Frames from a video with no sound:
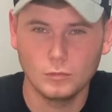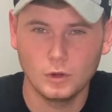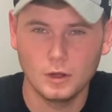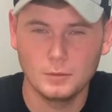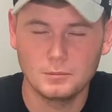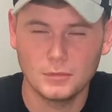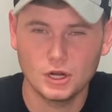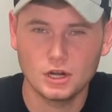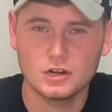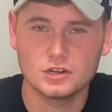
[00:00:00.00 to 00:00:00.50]

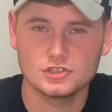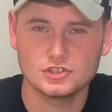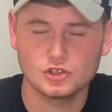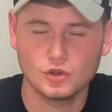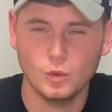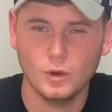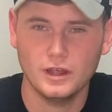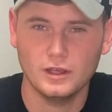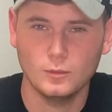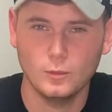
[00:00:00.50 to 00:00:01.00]
emerged
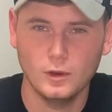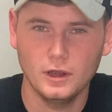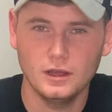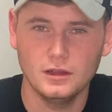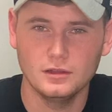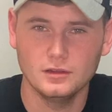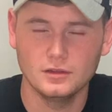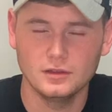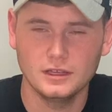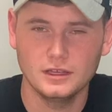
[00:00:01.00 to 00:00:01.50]
quite
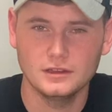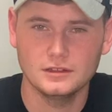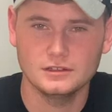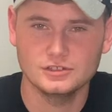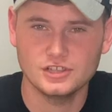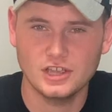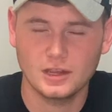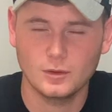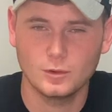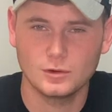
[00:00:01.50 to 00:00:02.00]
well in the
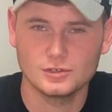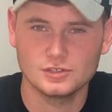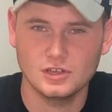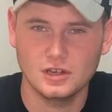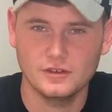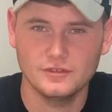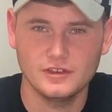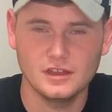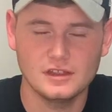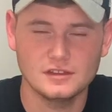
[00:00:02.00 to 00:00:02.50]
Jaguars
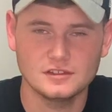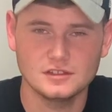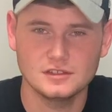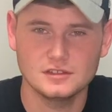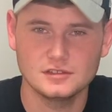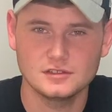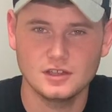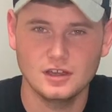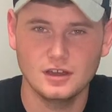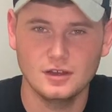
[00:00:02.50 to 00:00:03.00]
offense
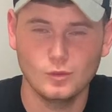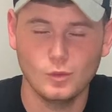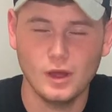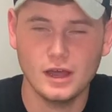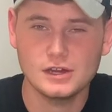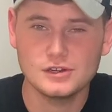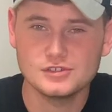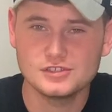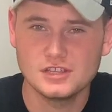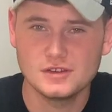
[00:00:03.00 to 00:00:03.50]
is uh,
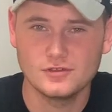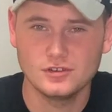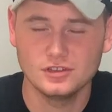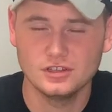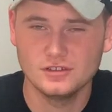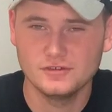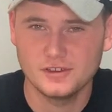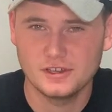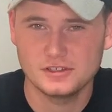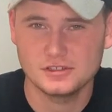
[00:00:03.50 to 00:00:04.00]
wide receiver
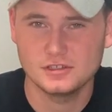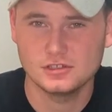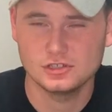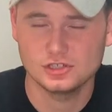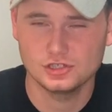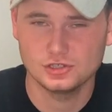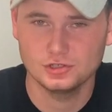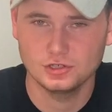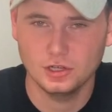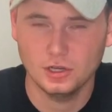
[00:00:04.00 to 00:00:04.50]
Laviska
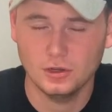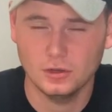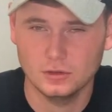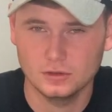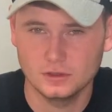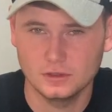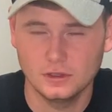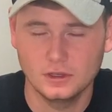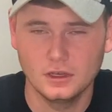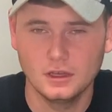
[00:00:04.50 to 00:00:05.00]

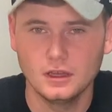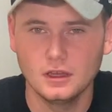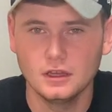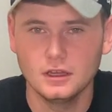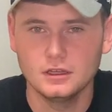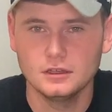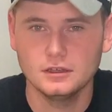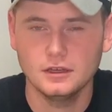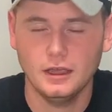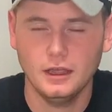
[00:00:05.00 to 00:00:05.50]
Shenault.
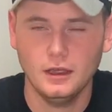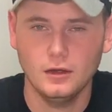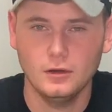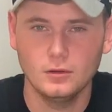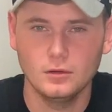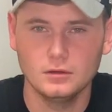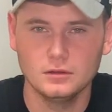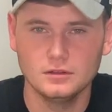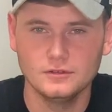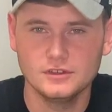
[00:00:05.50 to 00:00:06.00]

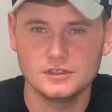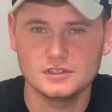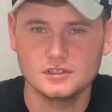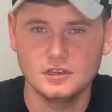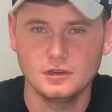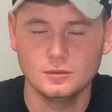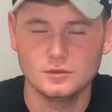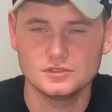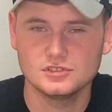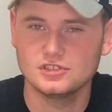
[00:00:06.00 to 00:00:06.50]
Now,
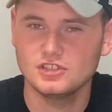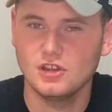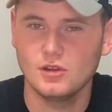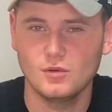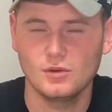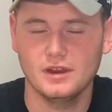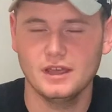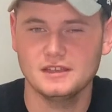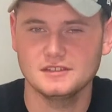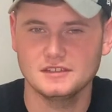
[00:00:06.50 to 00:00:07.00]
Laviska was
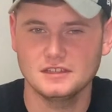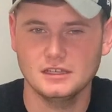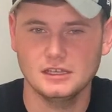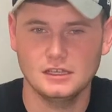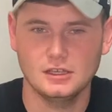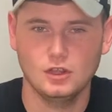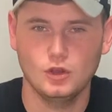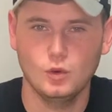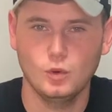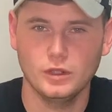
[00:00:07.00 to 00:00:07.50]
known as
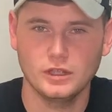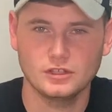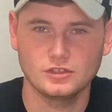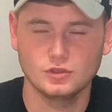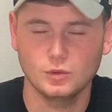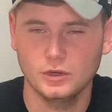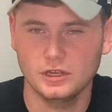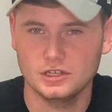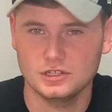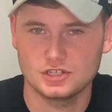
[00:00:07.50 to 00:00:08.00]
a quick
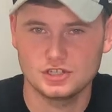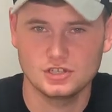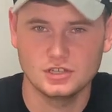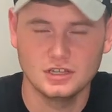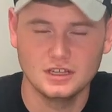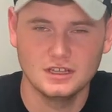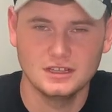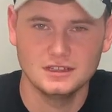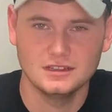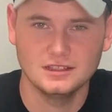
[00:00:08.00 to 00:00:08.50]
twitch,
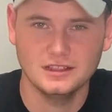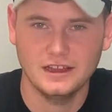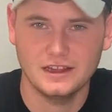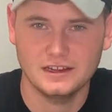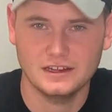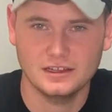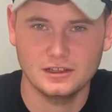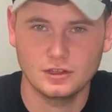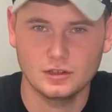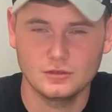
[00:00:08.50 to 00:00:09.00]

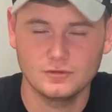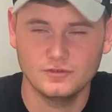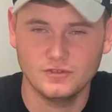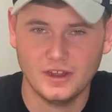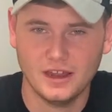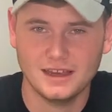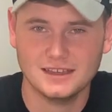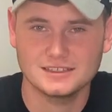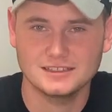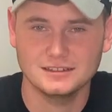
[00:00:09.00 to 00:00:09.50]
lightning
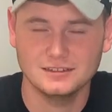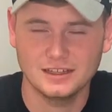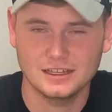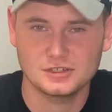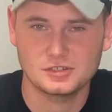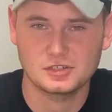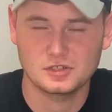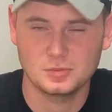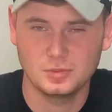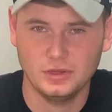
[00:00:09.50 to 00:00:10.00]
fast
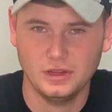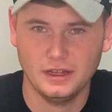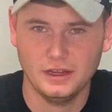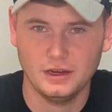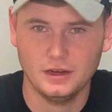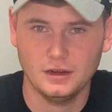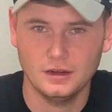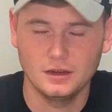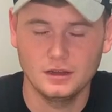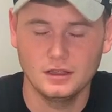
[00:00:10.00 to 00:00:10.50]
electric
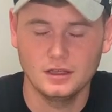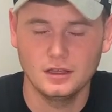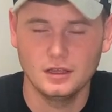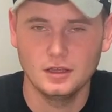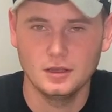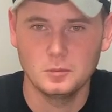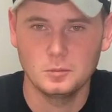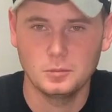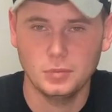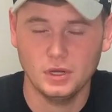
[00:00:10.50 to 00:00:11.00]
player,
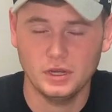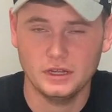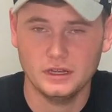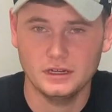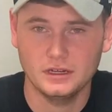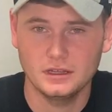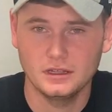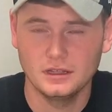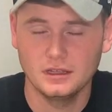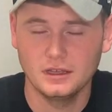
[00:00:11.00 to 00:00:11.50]
but